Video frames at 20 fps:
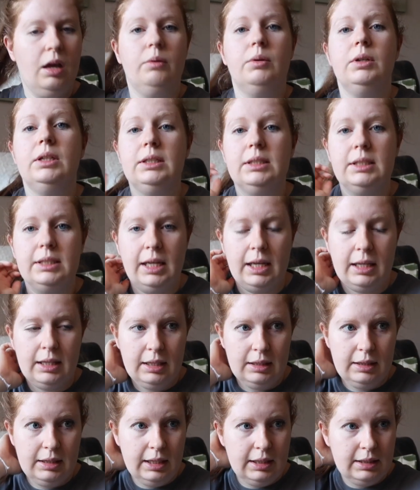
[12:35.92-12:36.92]
I will say
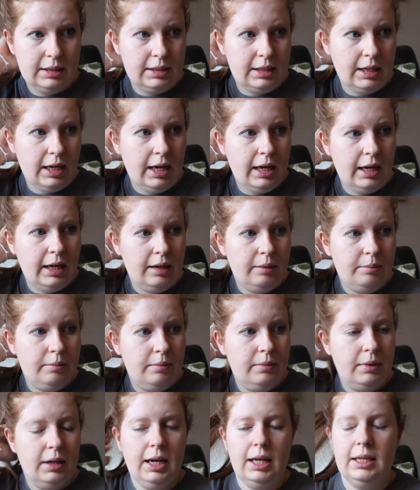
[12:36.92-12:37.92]
that this
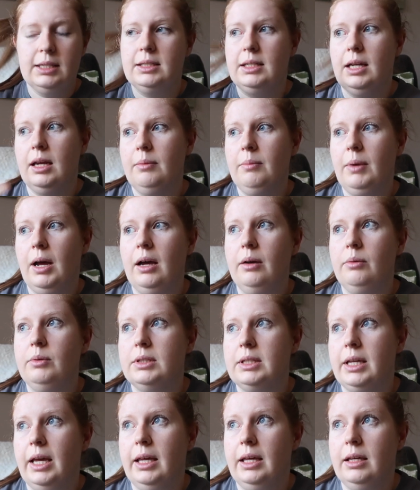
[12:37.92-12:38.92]
time, last time I
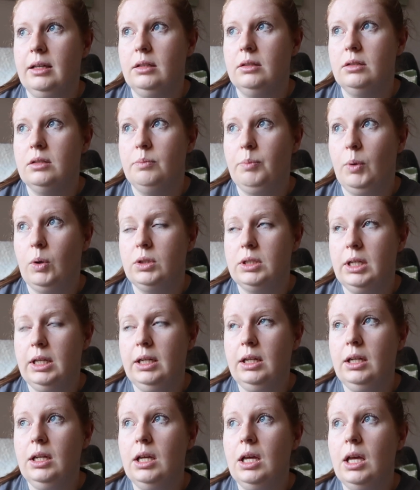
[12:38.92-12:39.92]
was getting
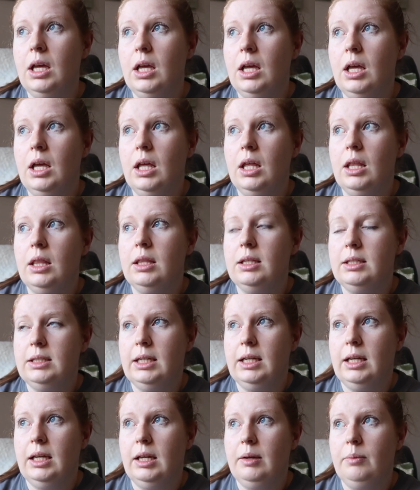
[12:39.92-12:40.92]
spotting the
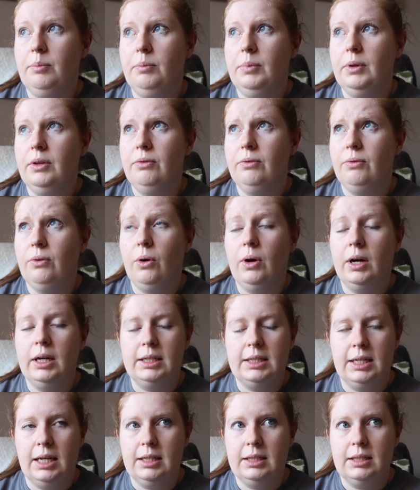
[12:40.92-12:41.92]
day before I
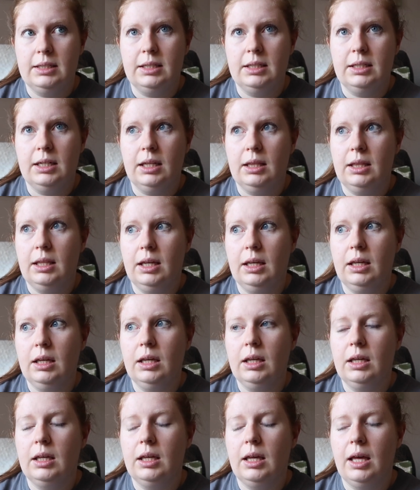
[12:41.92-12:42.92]
tested I
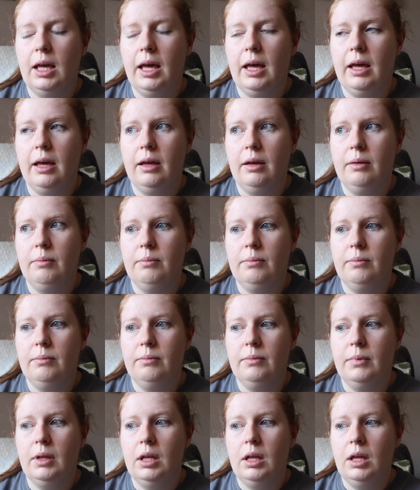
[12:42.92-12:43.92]
think um,
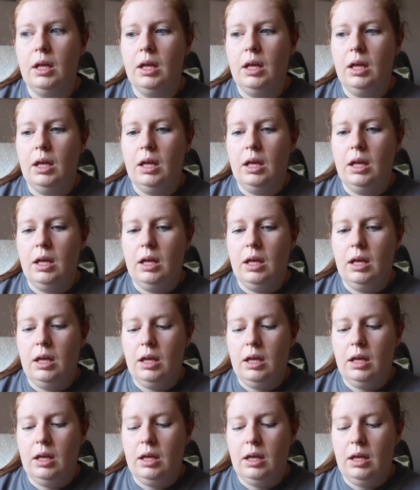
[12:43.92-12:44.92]

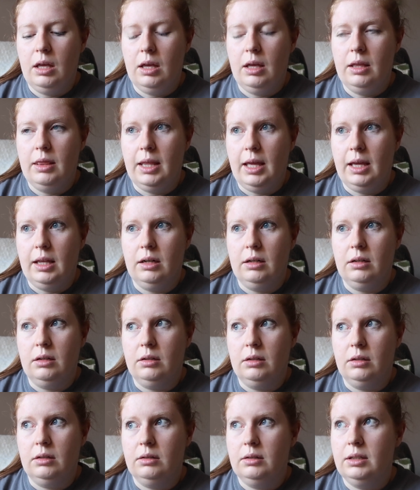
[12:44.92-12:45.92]
and
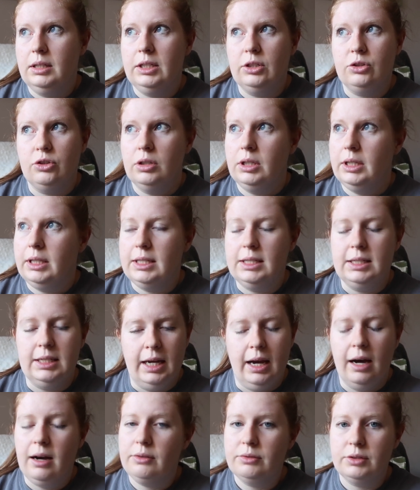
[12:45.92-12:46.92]
then literally the day
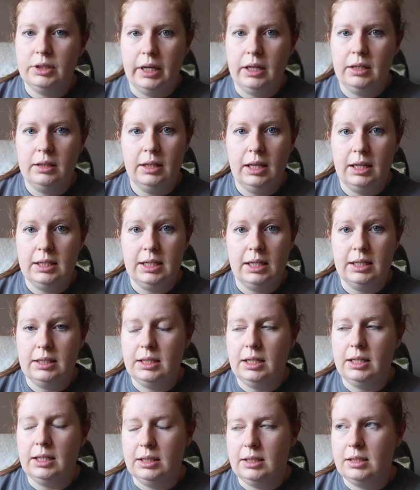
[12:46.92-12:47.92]
after I
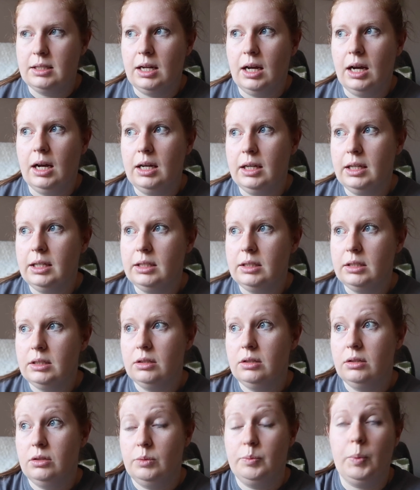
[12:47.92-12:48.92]
tested it started
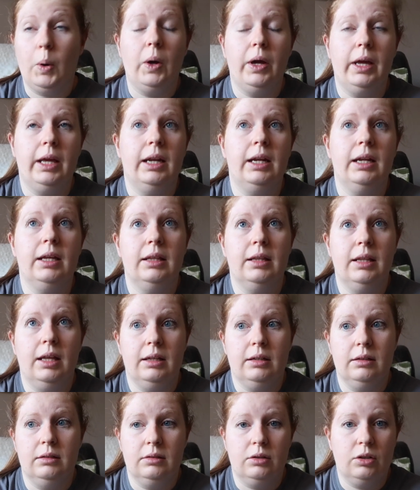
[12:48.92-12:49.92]
spotting and
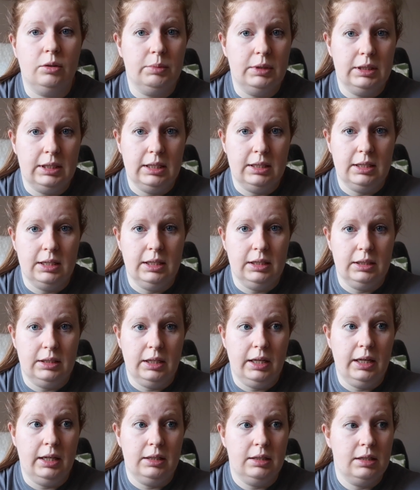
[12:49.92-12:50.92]
then a couple of days
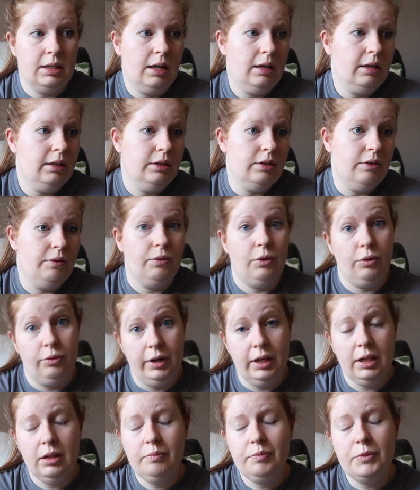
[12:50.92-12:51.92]
later it started for
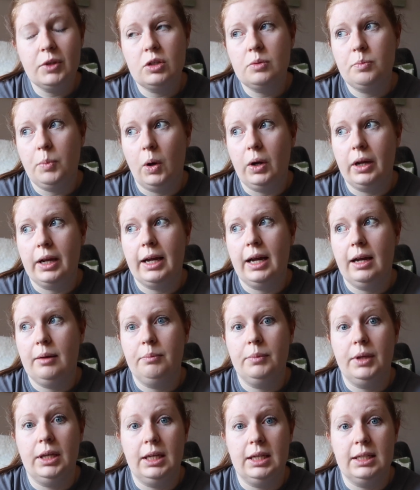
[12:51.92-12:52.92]
real. Spotting
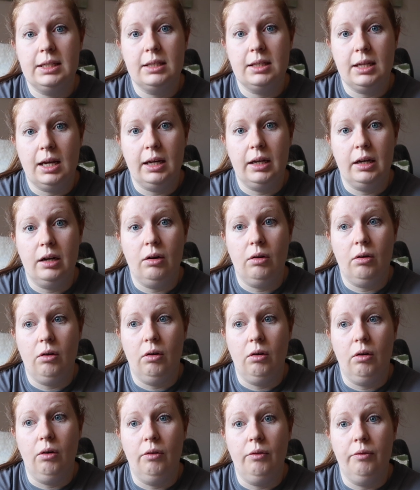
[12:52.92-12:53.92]
can be a sign
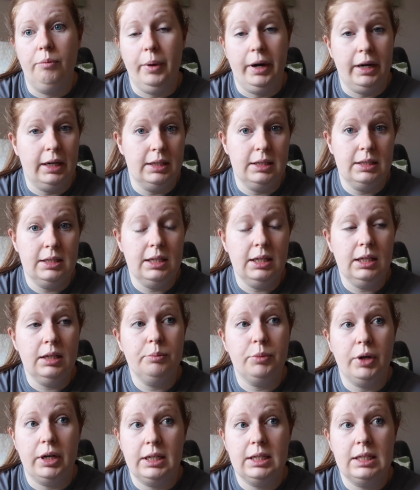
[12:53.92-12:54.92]
of pregnancy,
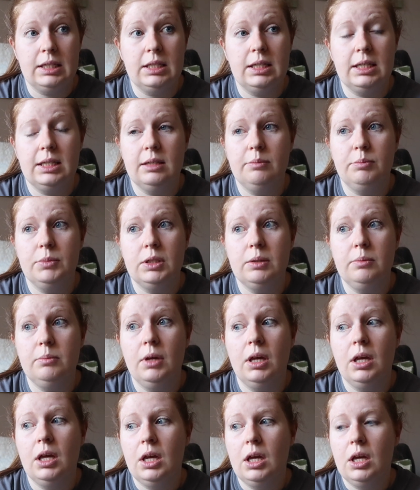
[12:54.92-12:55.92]
pregnancy symptom
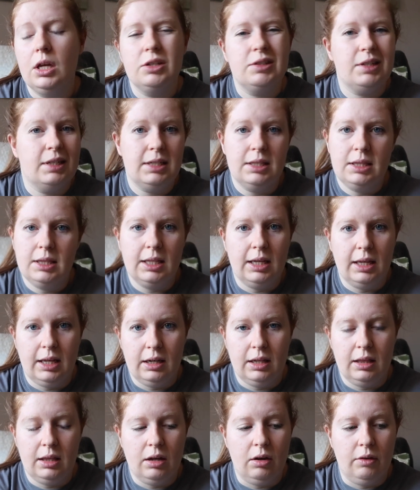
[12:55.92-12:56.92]
so I didn't think
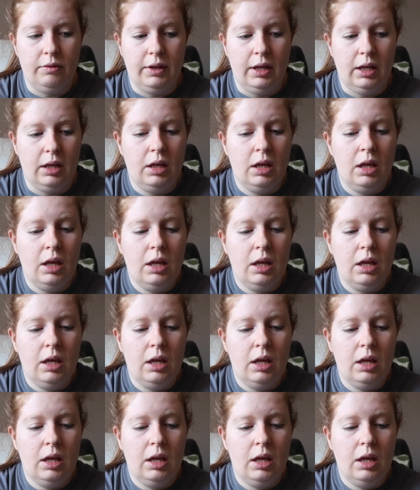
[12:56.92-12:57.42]
anything of it.